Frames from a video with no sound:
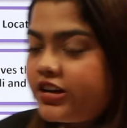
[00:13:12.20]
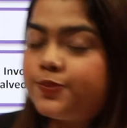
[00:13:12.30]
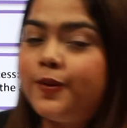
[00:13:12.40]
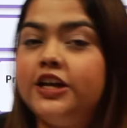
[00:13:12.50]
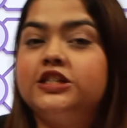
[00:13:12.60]

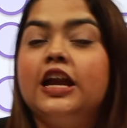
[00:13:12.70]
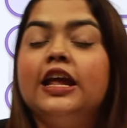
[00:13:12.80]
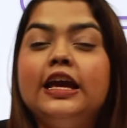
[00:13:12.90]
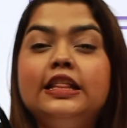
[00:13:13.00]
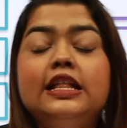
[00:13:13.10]
respiration.
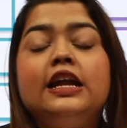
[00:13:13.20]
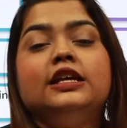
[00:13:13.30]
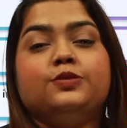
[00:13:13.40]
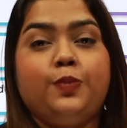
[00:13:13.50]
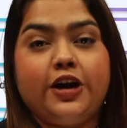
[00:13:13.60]
In the
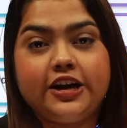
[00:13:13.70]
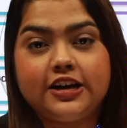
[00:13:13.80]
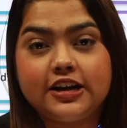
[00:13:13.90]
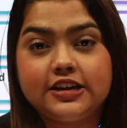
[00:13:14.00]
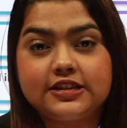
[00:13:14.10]

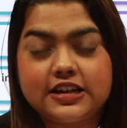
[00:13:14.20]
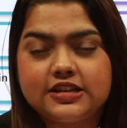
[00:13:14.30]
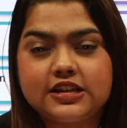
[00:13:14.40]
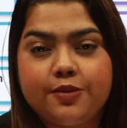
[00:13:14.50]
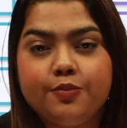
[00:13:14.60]
respiratory
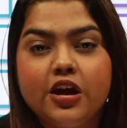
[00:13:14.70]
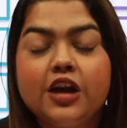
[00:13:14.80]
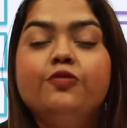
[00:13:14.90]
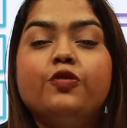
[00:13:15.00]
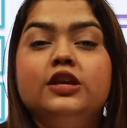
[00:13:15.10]
system,
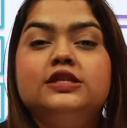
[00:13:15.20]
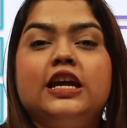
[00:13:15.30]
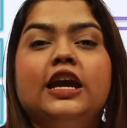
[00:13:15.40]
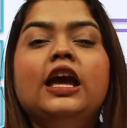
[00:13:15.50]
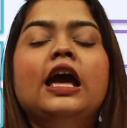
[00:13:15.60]
if we
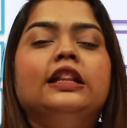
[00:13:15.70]
see,